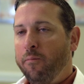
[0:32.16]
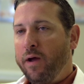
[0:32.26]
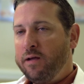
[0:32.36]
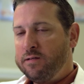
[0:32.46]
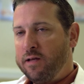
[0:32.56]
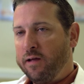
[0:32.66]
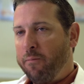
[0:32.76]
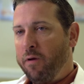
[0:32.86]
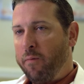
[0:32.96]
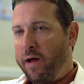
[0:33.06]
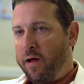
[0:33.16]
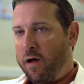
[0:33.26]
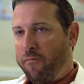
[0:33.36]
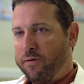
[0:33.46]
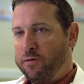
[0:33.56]
Patients that come into my
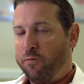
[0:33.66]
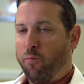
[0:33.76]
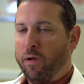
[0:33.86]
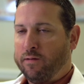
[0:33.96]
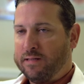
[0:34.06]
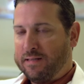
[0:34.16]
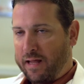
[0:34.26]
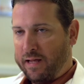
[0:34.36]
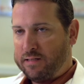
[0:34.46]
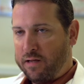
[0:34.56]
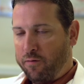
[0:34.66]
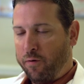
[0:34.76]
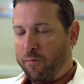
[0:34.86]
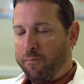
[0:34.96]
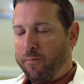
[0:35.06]
office with restless leg
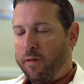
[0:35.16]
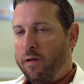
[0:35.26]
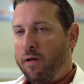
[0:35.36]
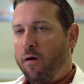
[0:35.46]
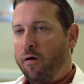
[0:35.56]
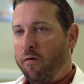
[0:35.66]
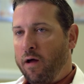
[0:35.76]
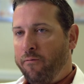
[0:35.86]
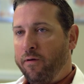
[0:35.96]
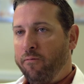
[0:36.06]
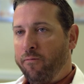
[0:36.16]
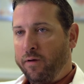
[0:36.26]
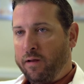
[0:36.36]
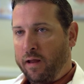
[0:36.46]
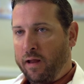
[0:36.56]
syndrome are often
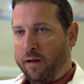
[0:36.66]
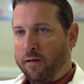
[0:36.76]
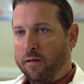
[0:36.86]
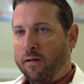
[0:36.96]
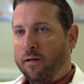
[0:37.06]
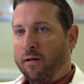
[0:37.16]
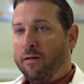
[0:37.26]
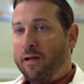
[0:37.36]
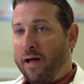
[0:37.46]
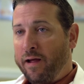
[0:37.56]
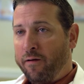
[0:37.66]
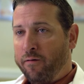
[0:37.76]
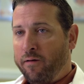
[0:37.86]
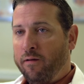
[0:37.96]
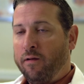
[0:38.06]
fatigued,
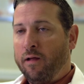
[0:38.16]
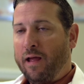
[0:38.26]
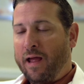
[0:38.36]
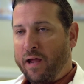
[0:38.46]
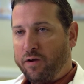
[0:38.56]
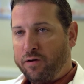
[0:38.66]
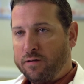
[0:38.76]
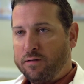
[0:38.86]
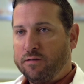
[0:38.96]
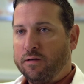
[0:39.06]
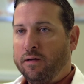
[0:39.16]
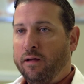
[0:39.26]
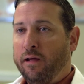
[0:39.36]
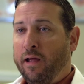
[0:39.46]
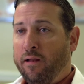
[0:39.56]
tired, anxious,
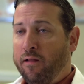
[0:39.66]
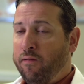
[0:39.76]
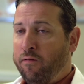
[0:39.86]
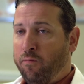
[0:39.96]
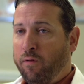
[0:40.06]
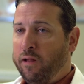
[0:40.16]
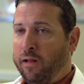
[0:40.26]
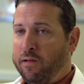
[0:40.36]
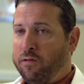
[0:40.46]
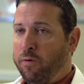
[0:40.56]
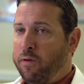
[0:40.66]
and this really leads to a